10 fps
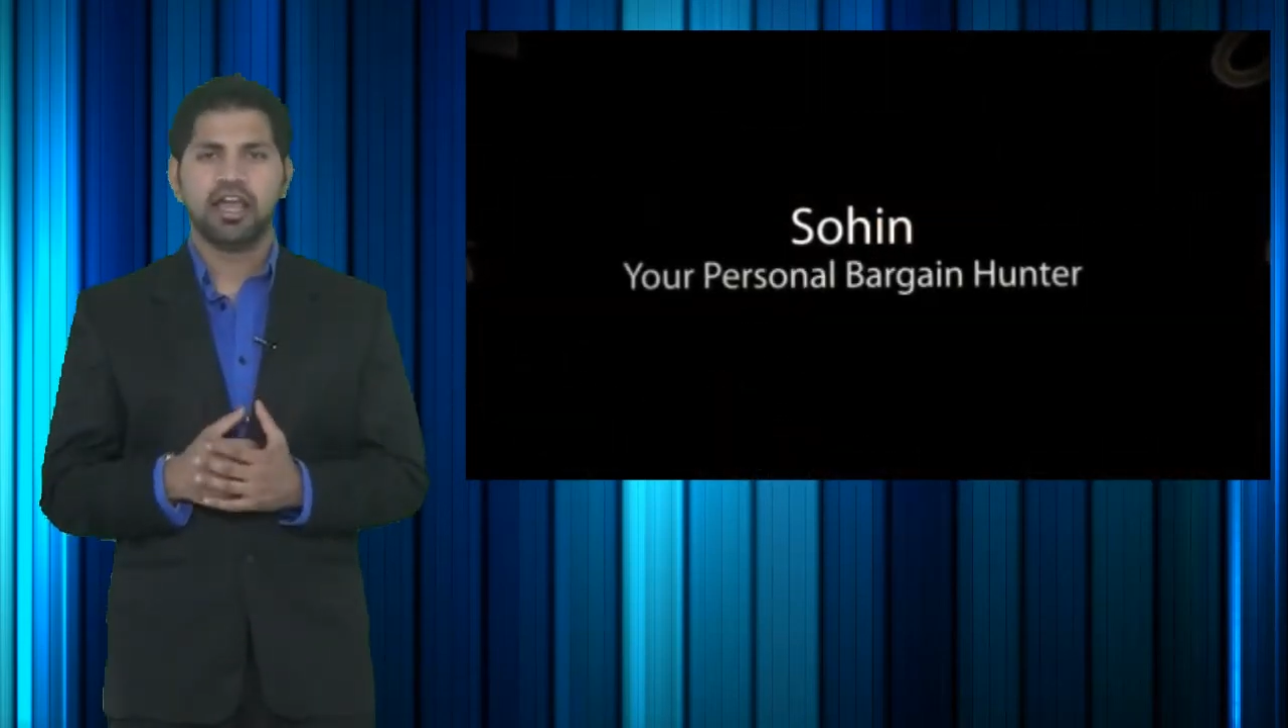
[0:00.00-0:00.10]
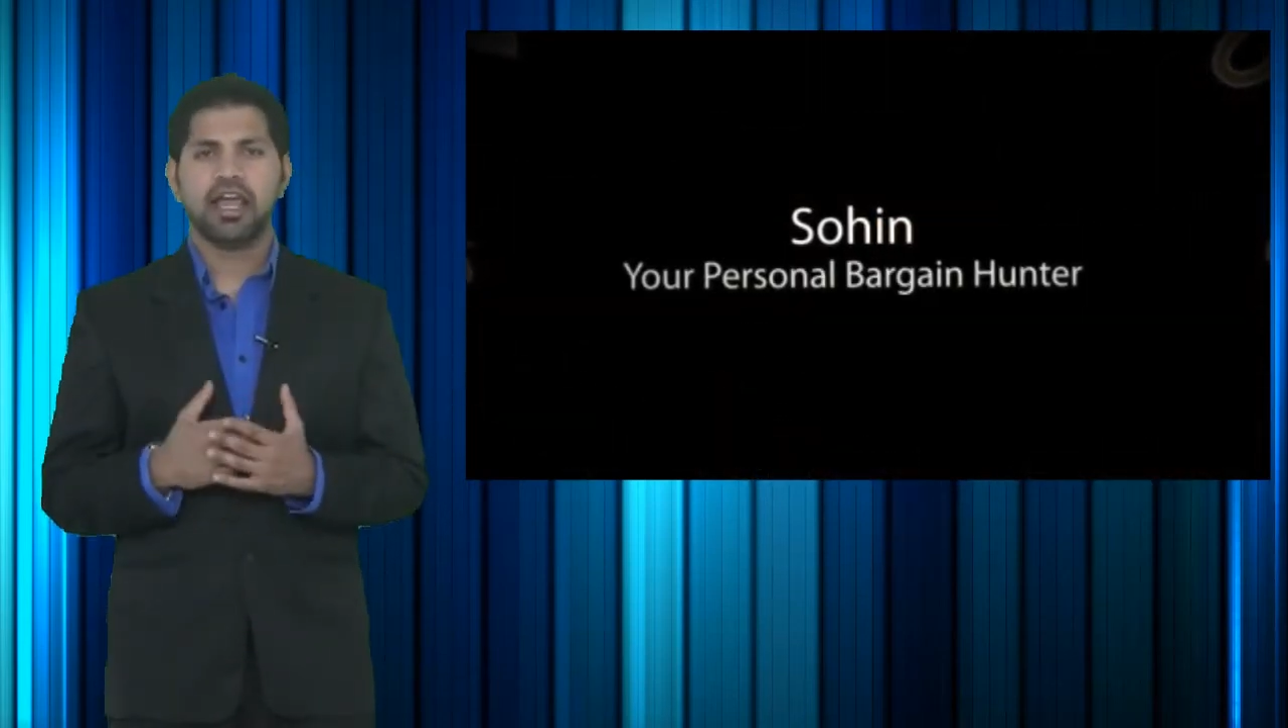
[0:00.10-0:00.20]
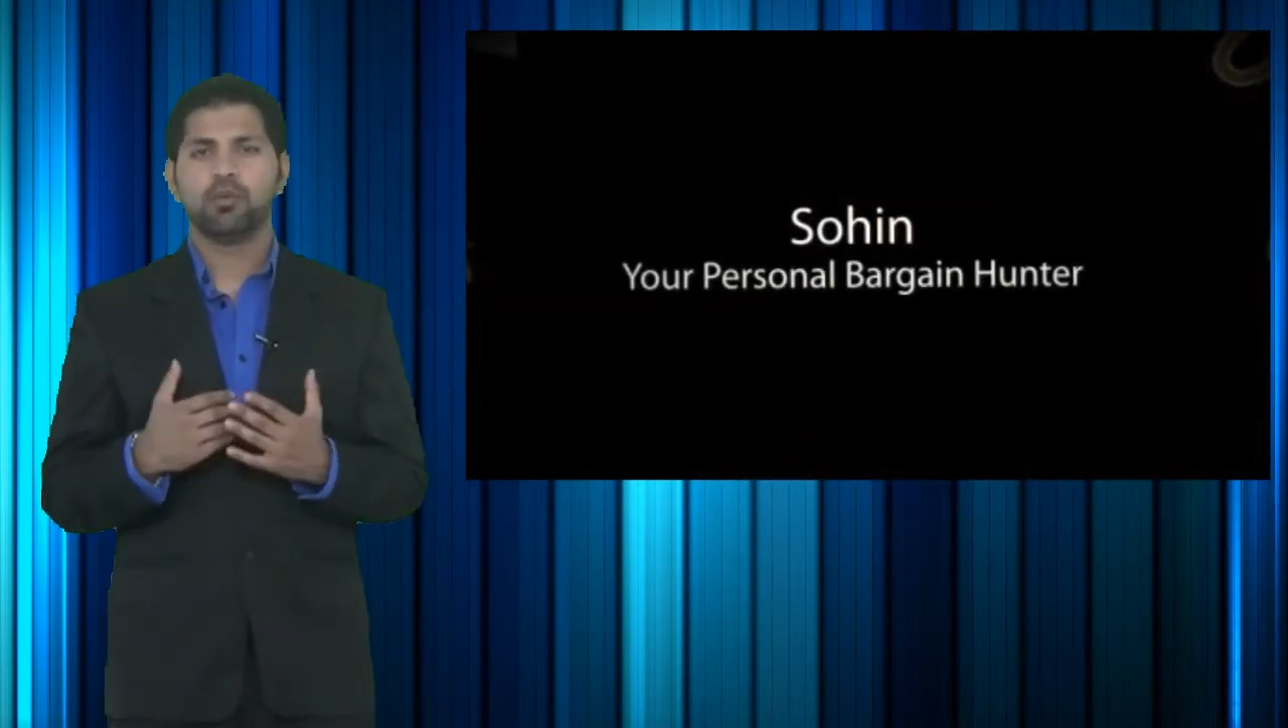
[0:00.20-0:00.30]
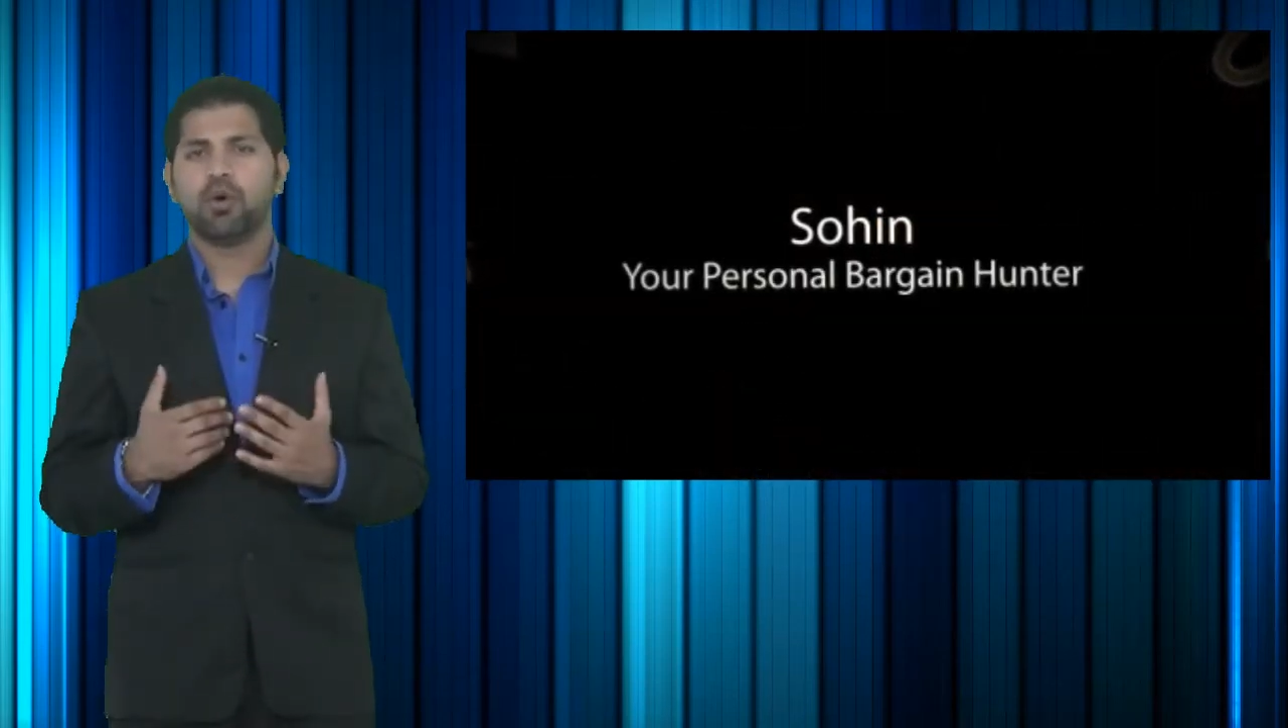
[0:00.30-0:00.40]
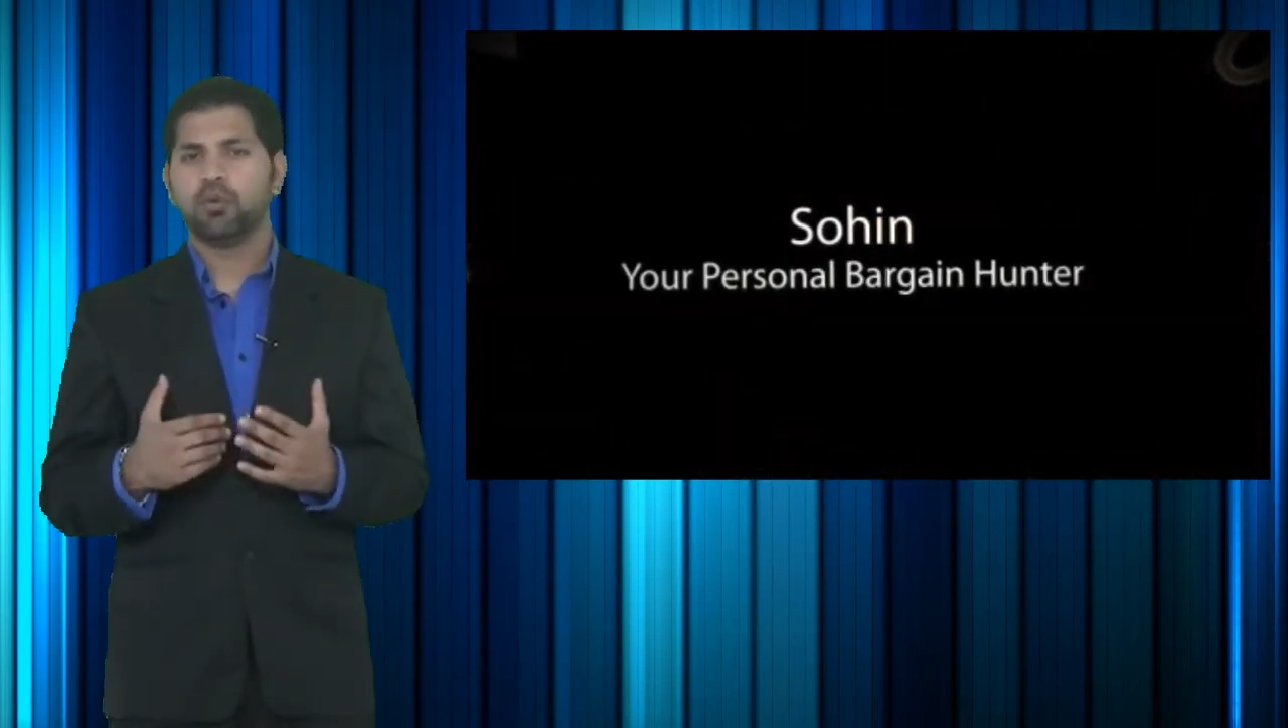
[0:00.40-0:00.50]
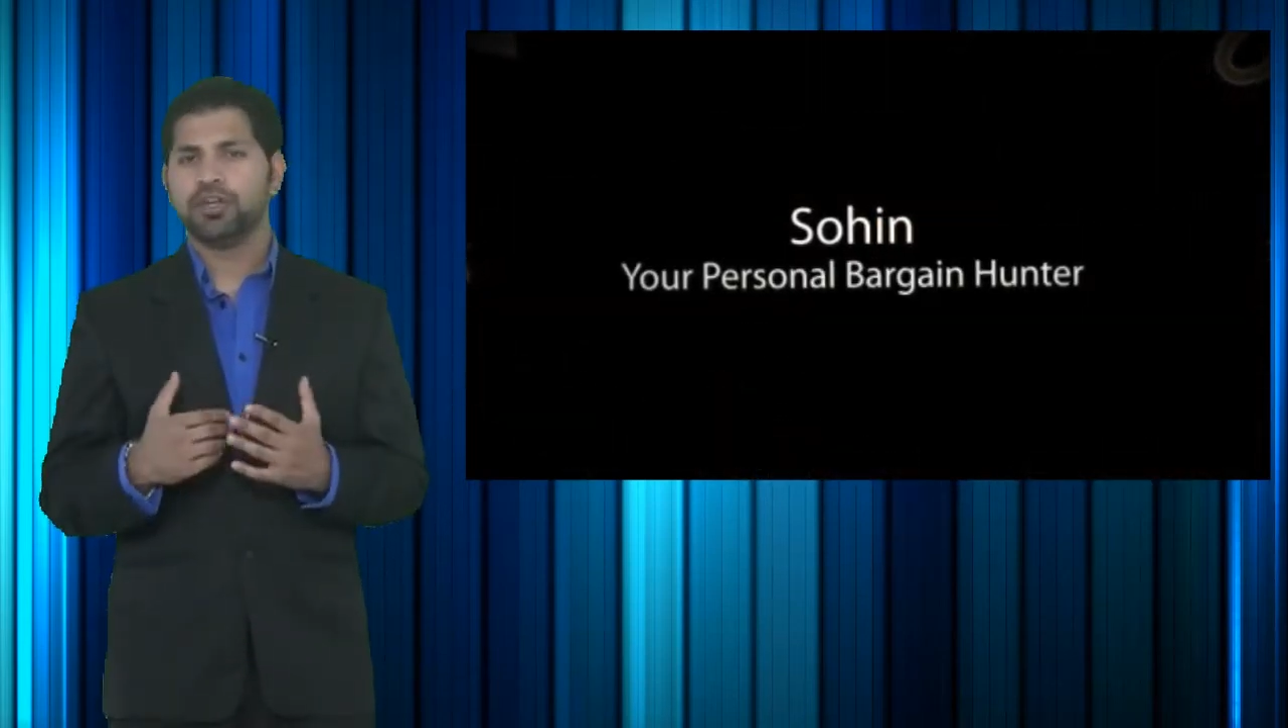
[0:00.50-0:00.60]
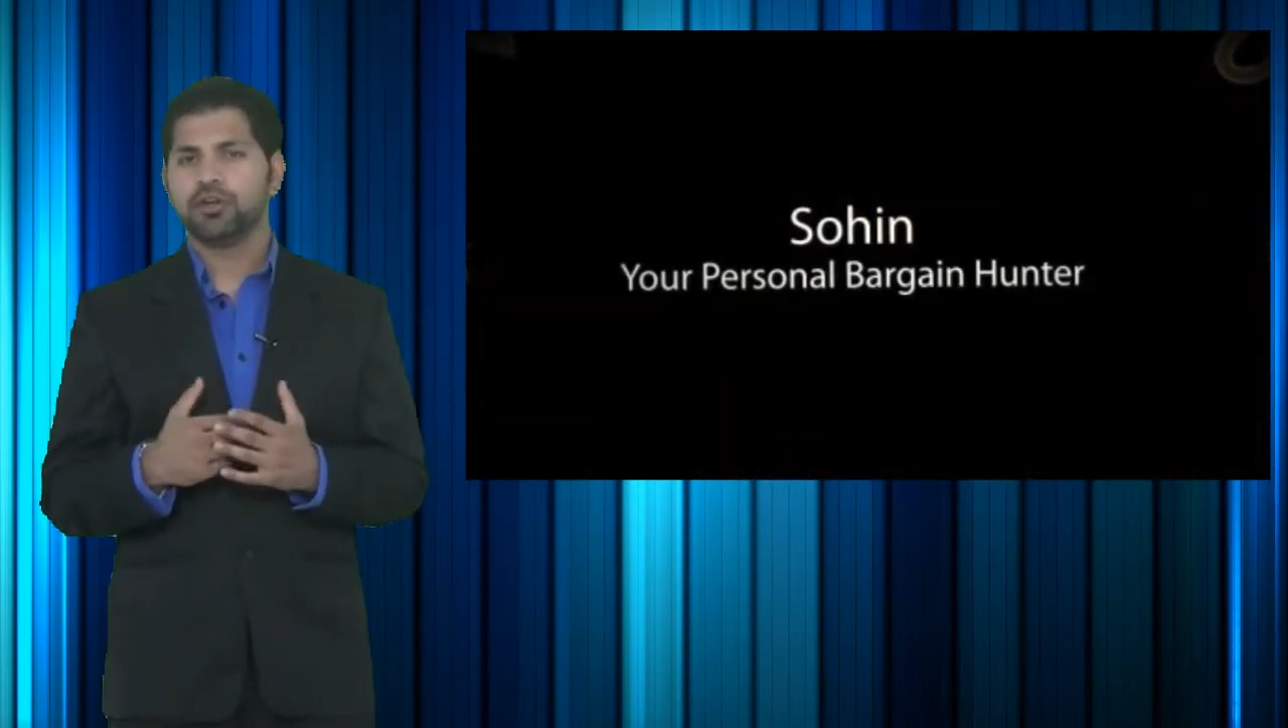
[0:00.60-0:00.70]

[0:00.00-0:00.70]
and what we